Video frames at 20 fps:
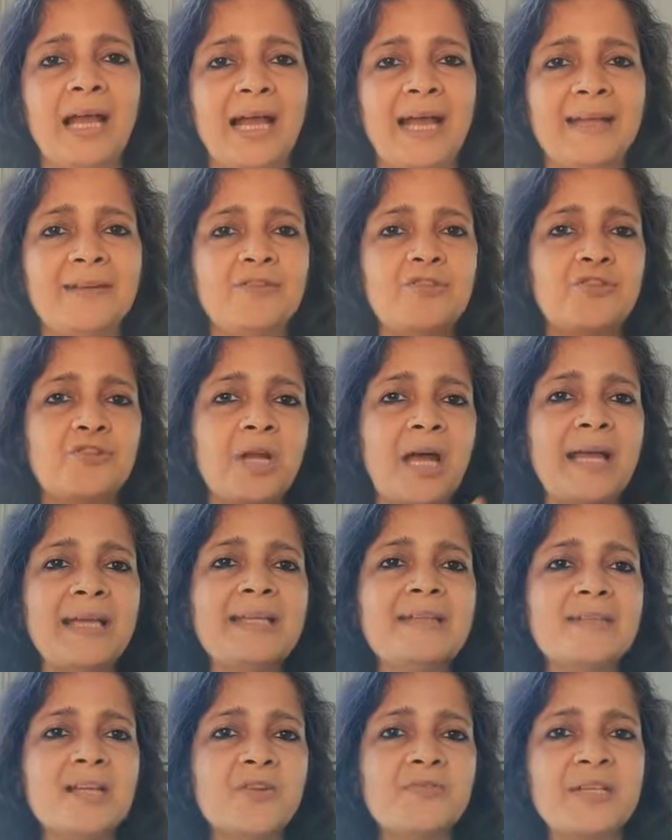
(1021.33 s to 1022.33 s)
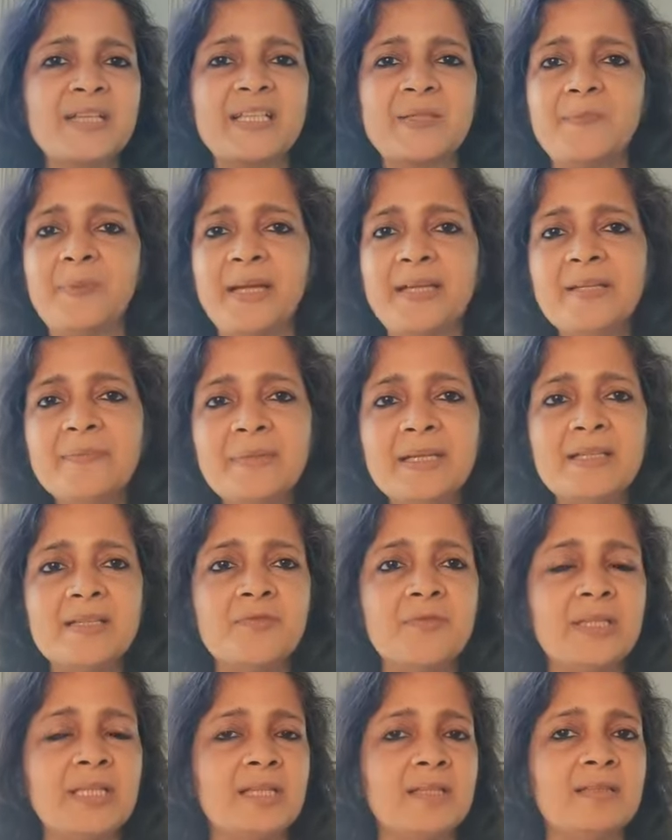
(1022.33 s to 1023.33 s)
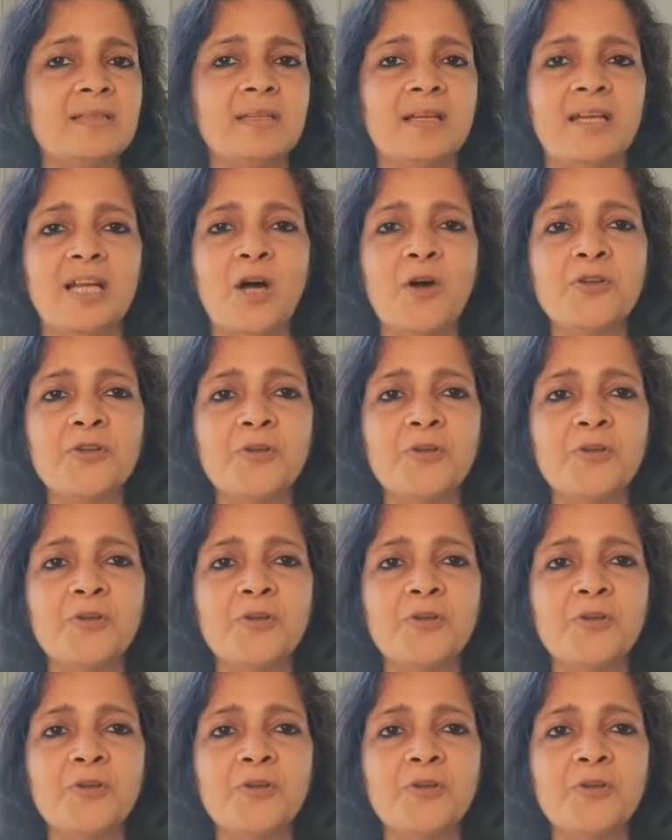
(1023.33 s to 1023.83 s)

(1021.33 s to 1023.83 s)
and try it out, experiment with it, allow